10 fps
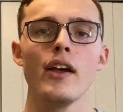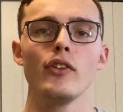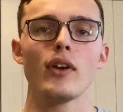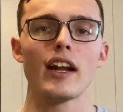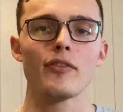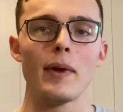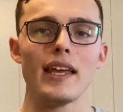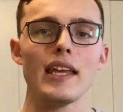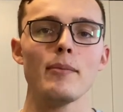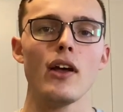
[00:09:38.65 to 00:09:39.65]
So I'm going to have
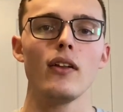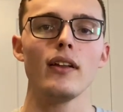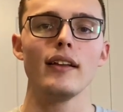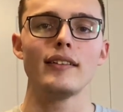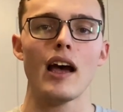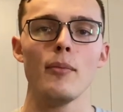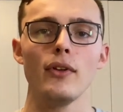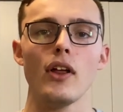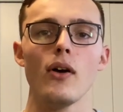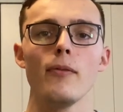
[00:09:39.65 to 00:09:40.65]
my email down
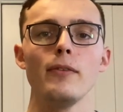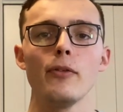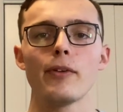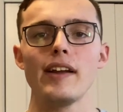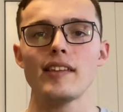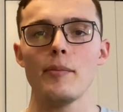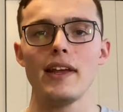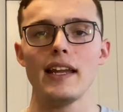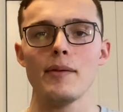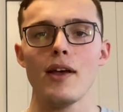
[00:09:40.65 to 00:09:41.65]
below. Feel free to send me
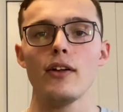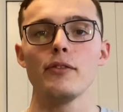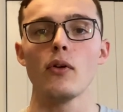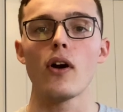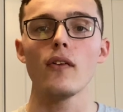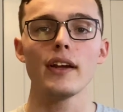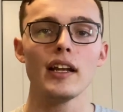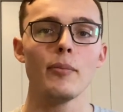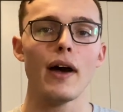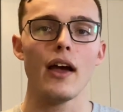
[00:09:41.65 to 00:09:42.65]
an email if you are looking
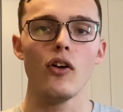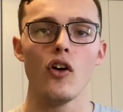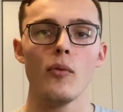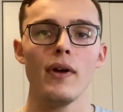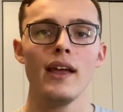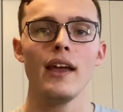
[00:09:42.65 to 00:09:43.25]
to buy a home.